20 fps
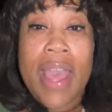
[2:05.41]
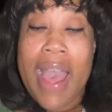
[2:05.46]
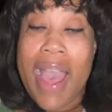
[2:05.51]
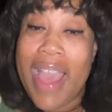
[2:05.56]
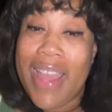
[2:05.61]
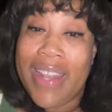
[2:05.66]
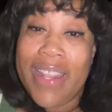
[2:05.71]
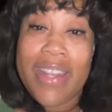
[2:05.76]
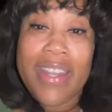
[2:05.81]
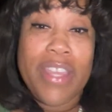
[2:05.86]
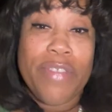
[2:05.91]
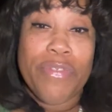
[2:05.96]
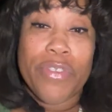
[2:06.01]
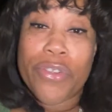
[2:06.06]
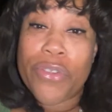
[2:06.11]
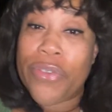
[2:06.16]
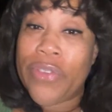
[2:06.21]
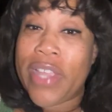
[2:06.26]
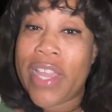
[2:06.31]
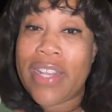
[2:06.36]
I didn't even
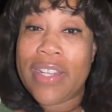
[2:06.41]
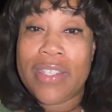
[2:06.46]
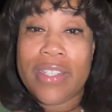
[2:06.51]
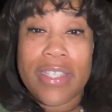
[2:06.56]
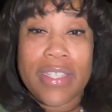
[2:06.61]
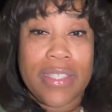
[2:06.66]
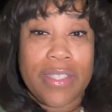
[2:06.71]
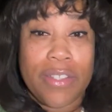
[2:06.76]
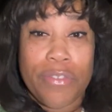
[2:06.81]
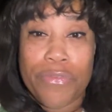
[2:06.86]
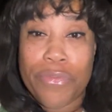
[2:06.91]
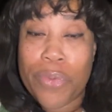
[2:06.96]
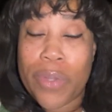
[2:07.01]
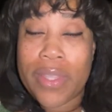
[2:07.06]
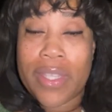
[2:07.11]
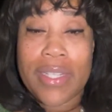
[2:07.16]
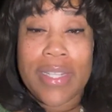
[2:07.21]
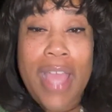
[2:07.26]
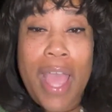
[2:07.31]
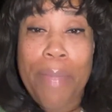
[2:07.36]
create a list of
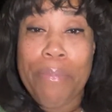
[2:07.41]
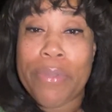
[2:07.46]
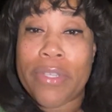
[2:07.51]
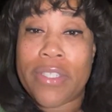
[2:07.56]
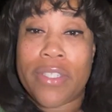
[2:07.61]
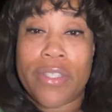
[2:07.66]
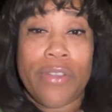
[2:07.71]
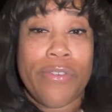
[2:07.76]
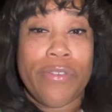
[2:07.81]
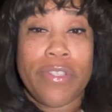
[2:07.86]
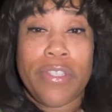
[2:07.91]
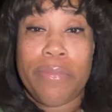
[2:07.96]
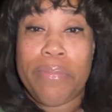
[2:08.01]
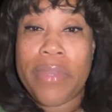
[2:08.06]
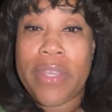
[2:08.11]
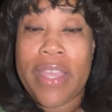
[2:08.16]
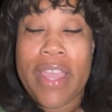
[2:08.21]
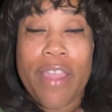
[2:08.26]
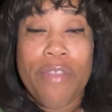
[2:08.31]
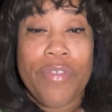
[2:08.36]
what the topics are going to
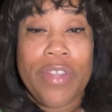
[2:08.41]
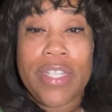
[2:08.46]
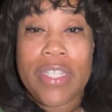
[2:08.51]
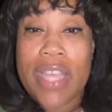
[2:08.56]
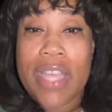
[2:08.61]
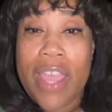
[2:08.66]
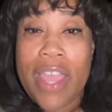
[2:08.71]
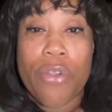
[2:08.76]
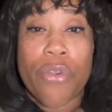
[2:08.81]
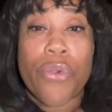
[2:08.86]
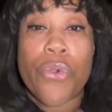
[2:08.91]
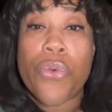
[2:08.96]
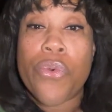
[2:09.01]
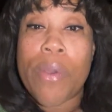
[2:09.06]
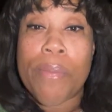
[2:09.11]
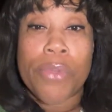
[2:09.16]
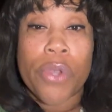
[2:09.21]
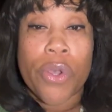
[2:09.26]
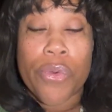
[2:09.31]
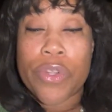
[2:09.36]
be every day, or who
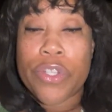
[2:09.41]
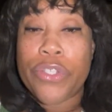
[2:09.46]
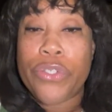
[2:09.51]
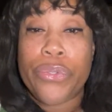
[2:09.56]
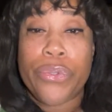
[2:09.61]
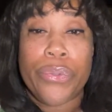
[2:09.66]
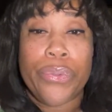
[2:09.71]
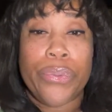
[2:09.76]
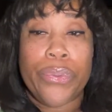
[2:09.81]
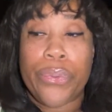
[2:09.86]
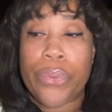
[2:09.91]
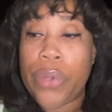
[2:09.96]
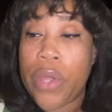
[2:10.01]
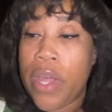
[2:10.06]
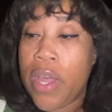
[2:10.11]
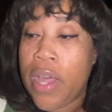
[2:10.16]
I'm going to